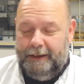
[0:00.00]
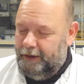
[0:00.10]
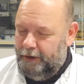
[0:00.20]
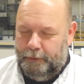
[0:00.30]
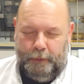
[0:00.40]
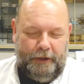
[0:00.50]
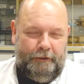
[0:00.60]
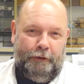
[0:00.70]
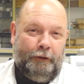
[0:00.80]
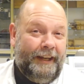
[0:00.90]

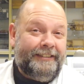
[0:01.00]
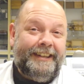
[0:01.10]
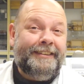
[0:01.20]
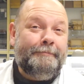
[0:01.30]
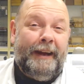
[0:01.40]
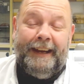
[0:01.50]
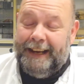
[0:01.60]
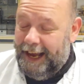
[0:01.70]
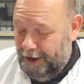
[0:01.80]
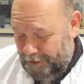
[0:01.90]
Rolex eaten by a
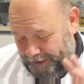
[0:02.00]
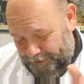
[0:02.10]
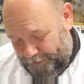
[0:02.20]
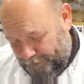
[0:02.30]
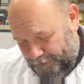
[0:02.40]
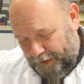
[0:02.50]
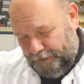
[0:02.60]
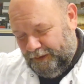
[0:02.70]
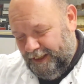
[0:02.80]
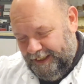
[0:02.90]
cow in the
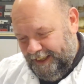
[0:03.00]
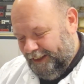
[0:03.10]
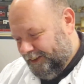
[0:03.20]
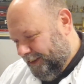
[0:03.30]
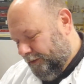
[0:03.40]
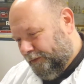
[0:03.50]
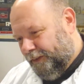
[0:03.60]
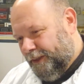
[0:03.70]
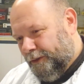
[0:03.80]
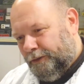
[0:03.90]
50 years in the
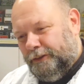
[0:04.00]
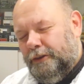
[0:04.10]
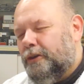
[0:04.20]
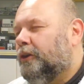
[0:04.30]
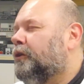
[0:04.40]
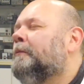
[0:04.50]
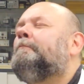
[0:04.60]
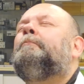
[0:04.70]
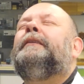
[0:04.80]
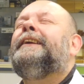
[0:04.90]
field,
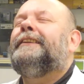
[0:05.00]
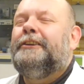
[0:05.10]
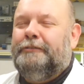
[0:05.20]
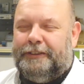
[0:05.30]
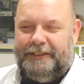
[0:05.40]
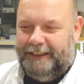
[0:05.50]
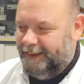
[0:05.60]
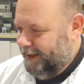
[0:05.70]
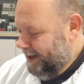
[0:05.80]
completely rusted.